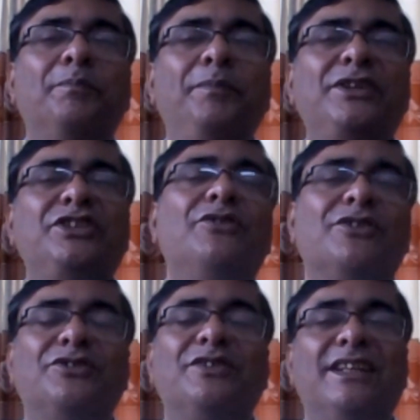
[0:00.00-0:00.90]
pitching
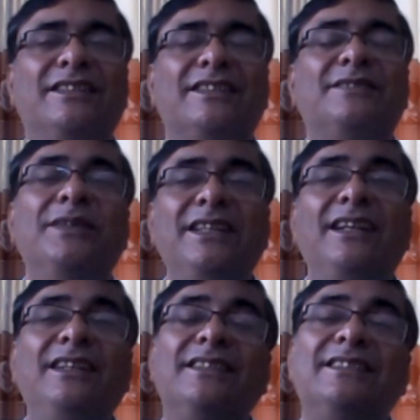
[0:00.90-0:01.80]
also changes.
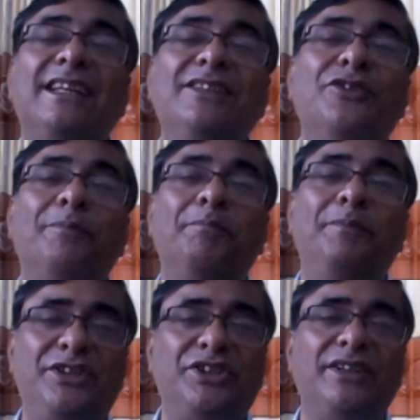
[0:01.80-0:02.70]
Basically, the change of
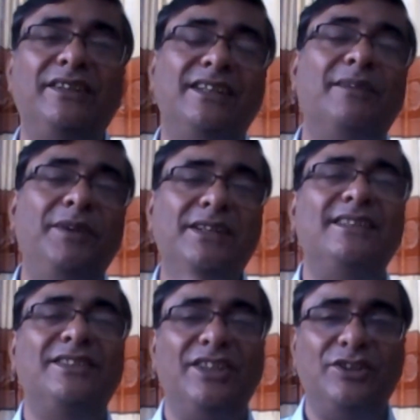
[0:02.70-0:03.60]
pitching determines
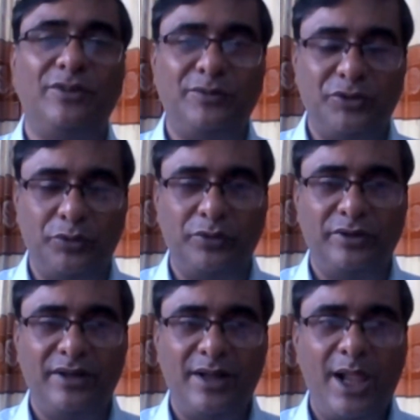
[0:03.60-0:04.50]
the change of tone.
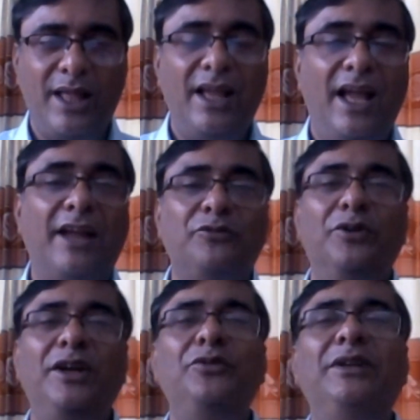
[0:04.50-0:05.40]
And
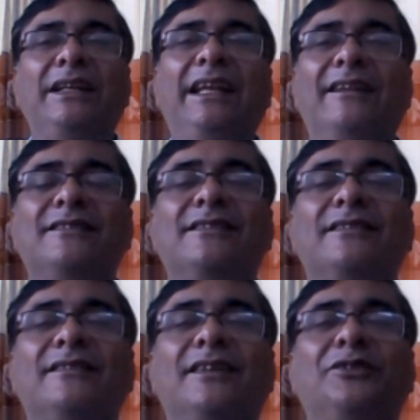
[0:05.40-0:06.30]
when you need
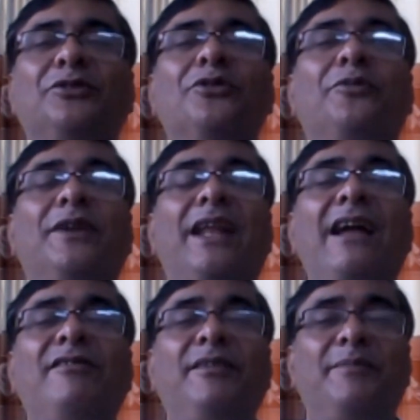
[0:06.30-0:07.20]
the tone of an
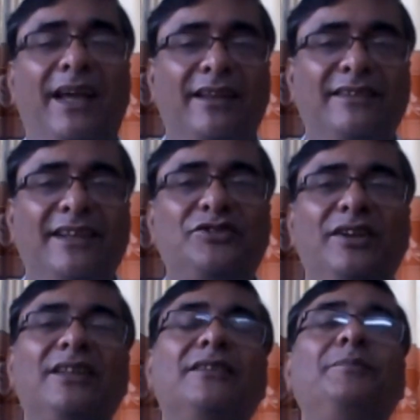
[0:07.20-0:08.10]
angry man,
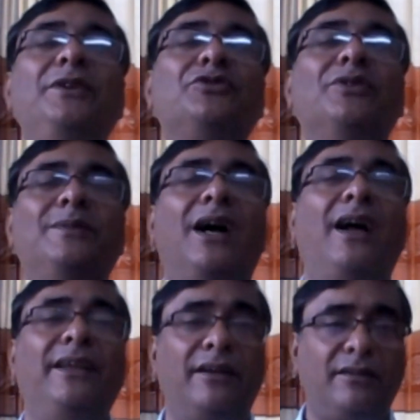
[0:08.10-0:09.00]
naturally the pitch will be
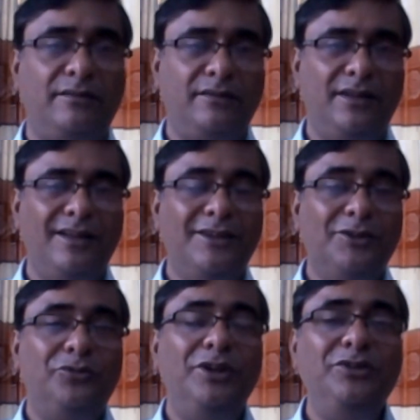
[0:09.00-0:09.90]
higher.
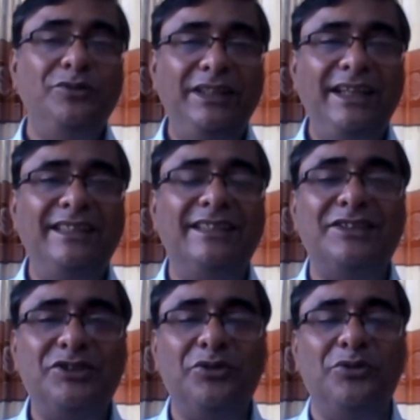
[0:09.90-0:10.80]
When you need the
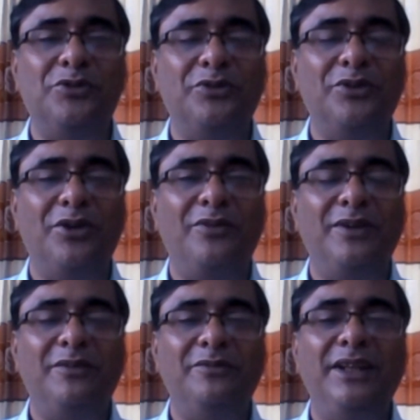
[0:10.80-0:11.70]
tone of
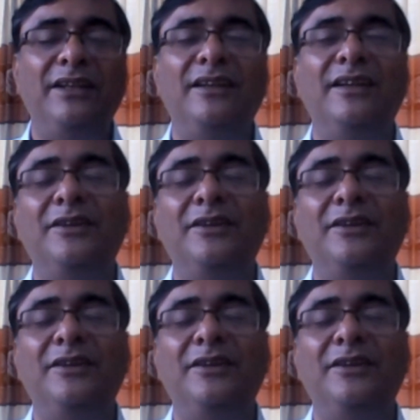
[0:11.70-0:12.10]
a very